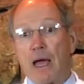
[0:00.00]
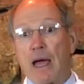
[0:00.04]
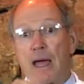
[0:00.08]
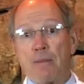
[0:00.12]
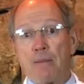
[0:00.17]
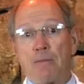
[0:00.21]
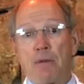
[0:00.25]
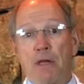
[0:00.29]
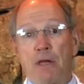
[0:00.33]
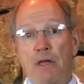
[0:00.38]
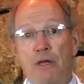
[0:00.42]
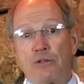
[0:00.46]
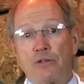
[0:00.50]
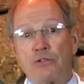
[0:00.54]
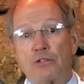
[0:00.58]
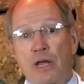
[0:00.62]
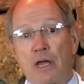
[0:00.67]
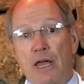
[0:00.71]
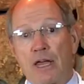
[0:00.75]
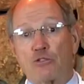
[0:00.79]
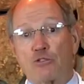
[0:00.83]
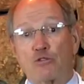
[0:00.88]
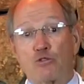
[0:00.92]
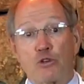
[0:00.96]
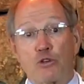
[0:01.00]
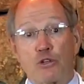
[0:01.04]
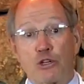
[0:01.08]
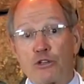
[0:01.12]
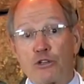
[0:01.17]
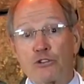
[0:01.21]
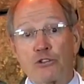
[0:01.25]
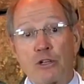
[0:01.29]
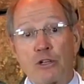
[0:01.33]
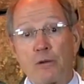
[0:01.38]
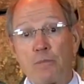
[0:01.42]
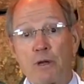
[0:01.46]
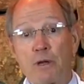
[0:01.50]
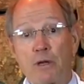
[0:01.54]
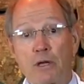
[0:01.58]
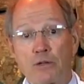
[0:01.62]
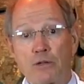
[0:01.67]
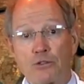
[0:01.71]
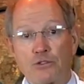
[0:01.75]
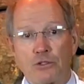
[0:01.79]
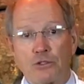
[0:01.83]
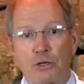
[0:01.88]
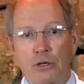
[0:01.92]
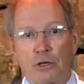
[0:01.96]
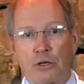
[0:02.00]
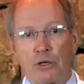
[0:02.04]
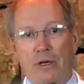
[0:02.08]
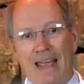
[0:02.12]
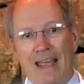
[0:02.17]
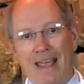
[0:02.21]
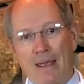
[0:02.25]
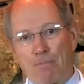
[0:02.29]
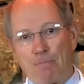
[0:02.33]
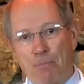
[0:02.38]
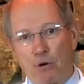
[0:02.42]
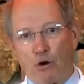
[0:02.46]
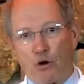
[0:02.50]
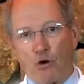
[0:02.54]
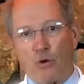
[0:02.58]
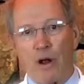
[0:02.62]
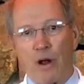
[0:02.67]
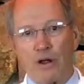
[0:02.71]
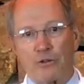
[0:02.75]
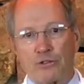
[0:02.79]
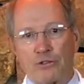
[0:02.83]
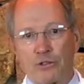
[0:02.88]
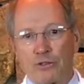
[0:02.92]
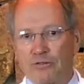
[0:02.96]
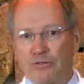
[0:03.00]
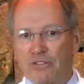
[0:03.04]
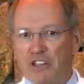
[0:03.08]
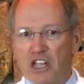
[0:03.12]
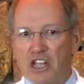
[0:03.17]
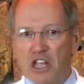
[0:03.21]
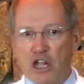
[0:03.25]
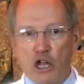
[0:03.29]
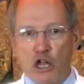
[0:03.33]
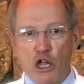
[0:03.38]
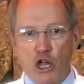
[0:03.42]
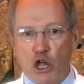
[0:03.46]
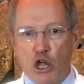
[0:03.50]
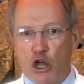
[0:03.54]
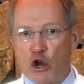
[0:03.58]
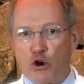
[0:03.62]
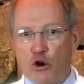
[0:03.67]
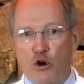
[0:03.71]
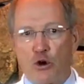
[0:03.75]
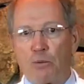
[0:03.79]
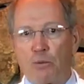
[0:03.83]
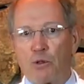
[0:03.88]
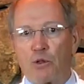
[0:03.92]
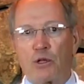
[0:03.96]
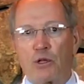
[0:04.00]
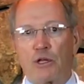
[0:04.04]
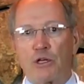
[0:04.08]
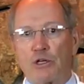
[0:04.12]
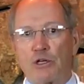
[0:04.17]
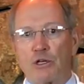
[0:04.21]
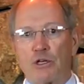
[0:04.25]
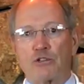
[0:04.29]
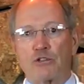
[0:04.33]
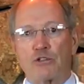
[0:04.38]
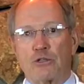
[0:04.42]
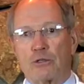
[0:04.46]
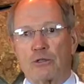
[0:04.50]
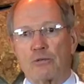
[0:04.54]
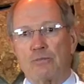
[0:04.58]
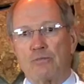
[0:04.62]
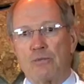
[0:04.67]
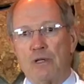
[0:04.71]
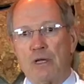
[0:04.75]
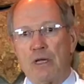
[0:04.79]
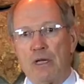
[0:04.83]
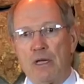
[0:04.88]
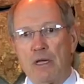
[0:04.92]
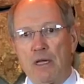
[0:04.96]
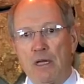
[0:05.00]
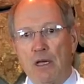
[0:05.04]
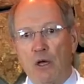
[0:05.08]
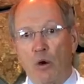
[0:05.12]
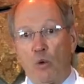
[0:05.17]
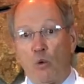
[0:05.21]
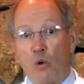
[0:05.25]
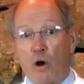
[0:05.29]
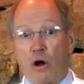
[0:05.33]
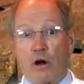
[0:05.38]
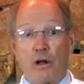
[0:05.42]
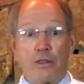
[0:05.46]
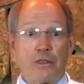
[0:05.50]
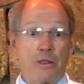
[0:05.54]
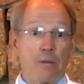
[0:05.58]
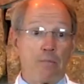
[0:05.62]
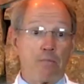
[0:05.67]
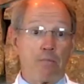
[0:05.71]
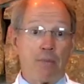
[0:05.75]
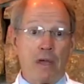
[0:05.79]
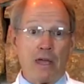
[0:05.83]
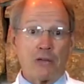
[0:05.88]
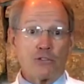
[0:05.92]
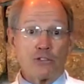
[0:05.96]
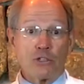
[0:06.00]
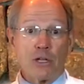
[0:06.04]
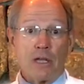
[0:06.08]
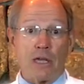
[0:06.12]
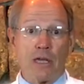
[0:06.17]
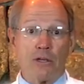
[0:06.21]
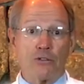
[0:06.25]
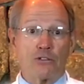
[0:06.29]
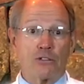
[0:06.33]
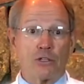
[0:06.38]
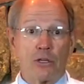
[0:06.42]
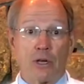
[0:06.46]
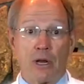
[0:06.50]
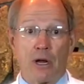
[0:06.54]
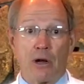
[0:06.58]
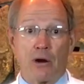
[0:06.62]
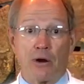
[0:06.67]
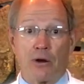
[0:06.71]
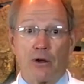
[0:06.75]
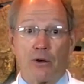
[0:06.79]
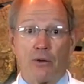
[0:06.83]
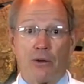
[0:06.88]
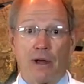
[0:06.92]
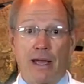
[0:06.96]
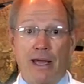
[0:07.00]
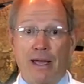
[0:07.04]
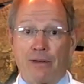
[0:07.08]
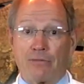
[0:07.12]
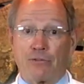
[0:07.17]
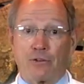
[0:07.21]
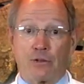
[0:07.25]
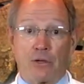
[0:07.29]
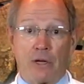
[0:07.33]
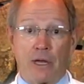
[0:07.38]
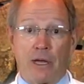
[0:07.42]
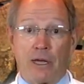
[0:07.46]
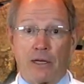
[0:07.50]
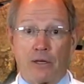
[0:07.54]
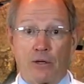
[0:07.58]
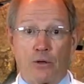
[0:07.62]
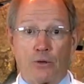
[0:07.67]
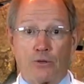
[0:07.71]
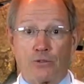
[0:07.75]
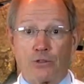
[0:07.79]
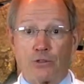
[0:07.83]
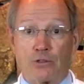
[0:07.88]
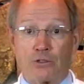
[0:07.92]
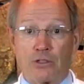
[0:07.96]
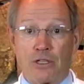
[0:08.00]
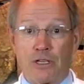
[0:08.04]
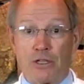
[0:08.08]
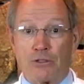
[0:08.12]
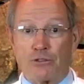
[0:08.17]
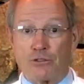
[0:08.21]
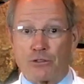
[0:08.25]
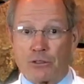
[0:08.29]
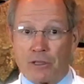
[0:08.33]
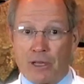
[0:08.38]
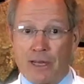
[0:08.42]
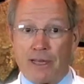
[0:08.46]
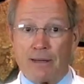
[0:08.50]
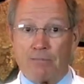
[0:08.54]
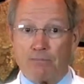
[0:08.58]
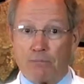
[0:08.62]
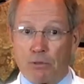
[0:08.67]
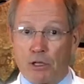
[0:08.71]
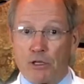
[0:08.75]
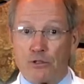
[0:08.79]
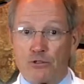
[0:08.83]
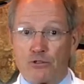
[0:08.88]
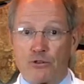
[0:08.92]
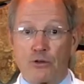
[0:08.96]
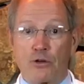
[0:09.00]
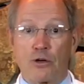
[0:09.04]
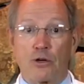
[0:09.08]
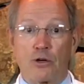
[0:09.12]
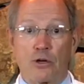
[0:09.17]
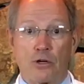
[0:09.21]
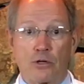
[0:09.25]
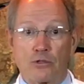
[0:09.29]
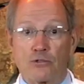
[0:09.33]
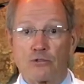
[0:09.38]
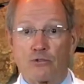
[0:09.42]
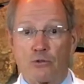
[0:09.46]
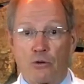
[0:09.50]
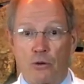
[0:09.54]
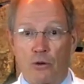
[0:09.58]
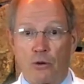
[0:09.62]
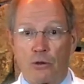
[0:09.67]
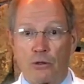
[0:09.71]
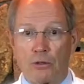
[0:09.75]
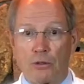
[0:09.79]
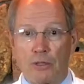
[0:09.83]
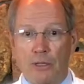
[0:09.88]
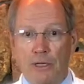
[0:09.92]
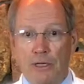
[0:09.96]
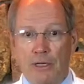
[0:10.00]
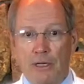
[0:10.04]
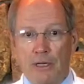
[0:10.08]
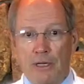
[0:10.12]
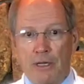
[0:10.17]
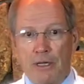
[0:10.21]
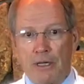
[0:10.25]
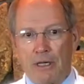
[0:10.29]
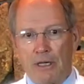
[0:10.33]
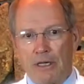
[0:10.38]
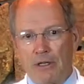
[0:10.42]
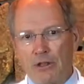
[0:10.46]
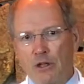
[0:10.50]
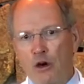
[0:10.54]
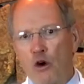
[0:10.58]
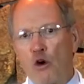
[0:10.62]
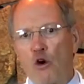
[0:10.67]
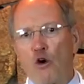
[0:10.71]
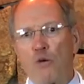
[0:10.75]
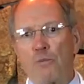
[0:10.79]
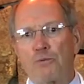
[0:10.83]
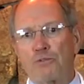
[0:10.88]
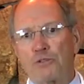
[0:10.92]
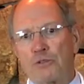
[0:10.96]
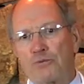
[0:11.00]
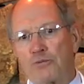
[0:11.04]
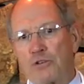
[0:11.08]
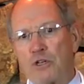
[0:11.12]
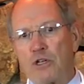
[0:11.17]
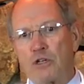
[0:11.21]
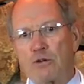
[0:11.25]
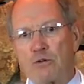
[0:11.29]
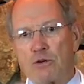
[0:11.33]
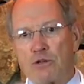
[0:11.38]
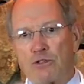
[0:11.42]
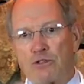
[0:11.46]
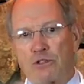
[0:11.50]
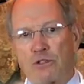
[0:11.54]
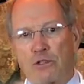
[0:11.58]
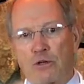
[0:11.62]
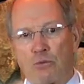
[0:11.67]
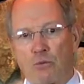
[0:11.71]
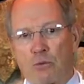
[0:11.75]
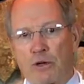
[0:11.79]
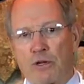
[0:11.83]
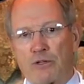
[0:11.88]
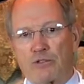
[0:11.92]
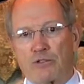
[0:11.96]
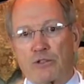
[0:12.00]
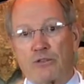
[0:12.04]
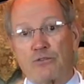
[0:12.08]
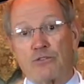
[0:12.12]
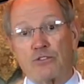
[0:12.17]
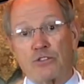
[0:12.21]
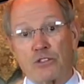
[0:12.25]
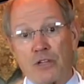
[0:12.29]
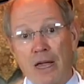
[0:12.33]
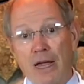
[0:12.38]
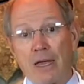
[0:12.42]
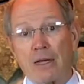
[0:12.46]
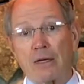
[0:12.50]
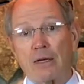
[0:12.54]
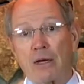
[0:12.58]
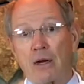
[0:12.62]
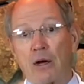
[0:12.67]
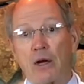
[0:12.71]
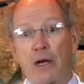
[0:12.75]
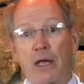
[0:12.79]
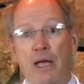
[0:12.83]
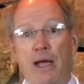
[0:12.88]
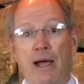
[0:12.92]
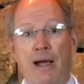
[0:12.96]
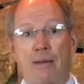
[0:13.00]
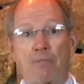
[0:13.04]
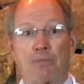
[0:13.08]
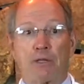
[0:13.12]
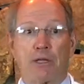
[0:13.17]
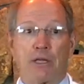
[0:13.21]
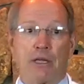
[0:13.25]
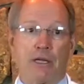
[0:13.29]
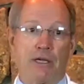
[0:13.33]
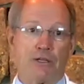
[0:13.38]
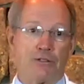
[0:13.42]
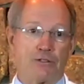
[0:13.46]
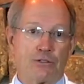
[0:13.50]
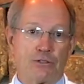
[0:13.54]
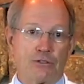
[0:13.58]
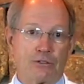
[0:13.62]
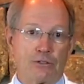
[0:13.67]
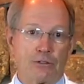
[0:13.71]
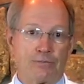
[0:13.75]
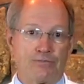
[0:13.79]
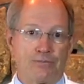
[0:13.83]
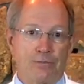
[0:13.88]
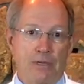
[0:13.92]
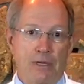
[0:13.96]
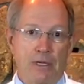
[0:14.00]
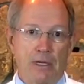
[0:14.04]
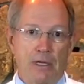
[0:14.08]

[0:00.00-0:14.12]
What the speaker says: Diabetes has traditionally been considered a progressive, incurable condition, wherein the best case scenario after diagnosis is tight blood sugar control in the hopes of decreasing the risk of secondary complications.